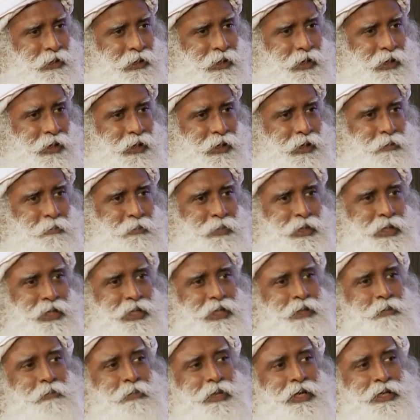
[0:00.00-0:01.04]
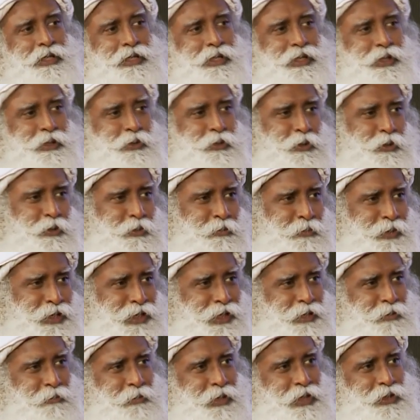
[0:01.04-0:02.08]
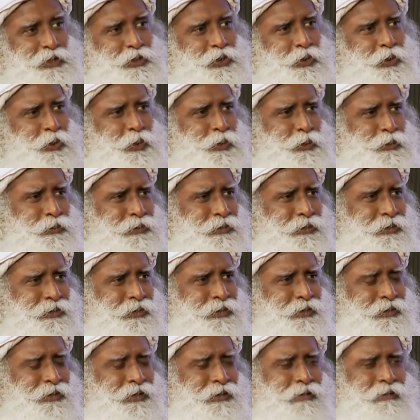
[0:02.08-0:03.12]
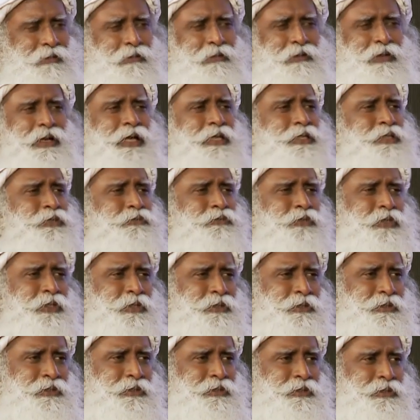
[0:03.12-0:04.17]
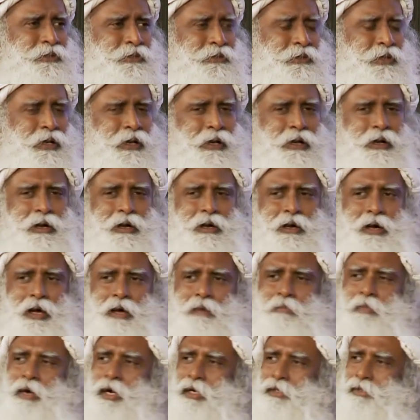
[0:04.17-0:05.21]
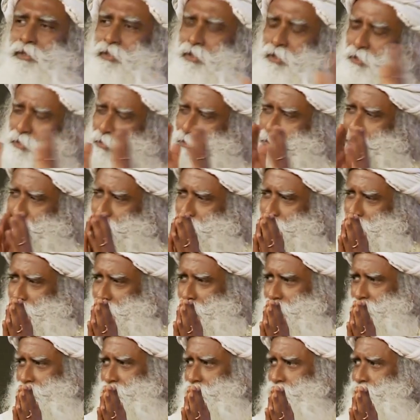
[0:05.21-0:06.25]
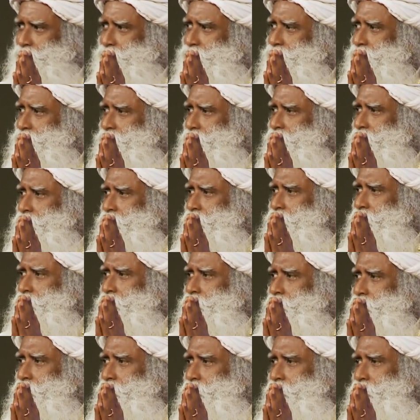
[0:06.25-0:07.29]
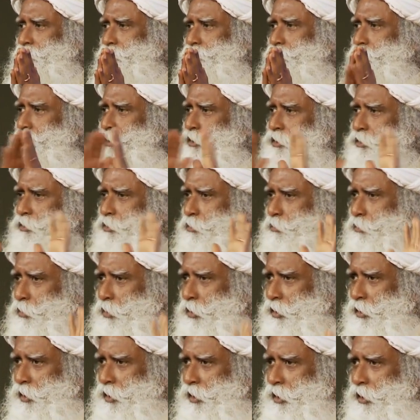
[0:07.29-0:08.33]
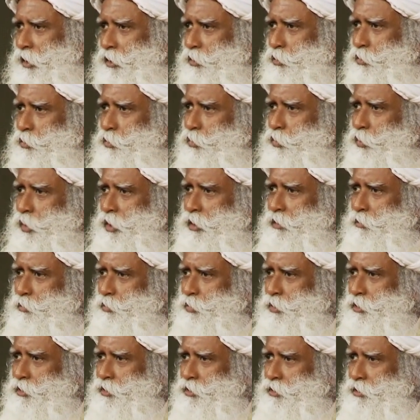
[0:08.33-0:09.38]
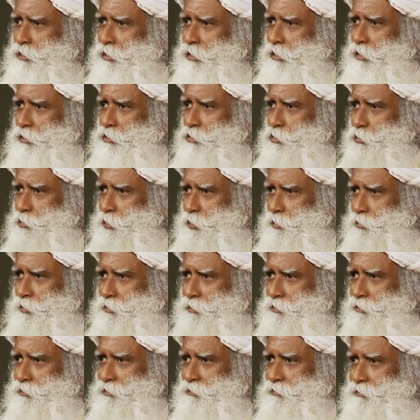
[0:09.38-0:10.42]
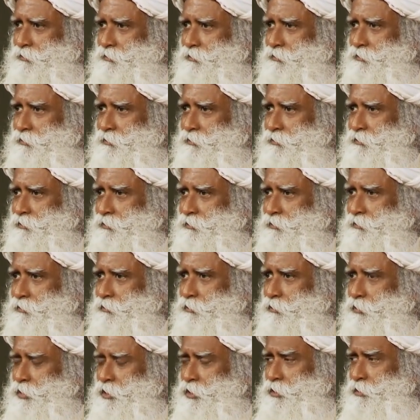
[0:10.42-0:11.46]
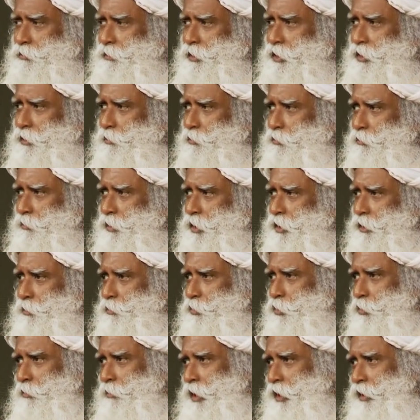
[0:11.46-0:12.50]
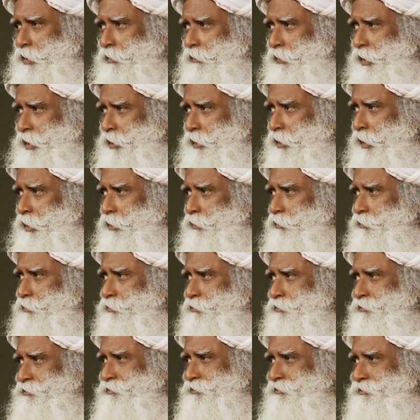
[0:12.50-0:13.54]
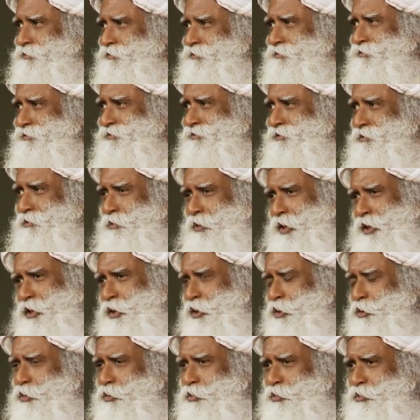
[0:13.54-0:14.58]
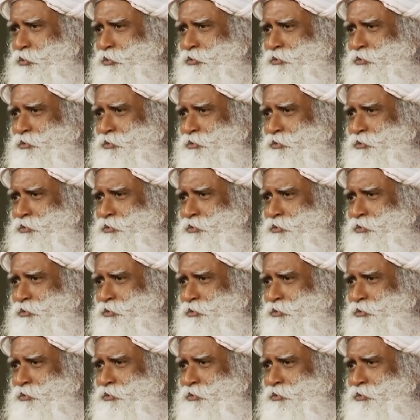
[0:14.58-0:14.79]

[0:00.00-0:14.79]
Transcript: uh, me and my ego, me and my soul, all kinds of things. I'm asking you, all of you, within your body, are you one person or two people? Please make up, make up your mind right now. One or two?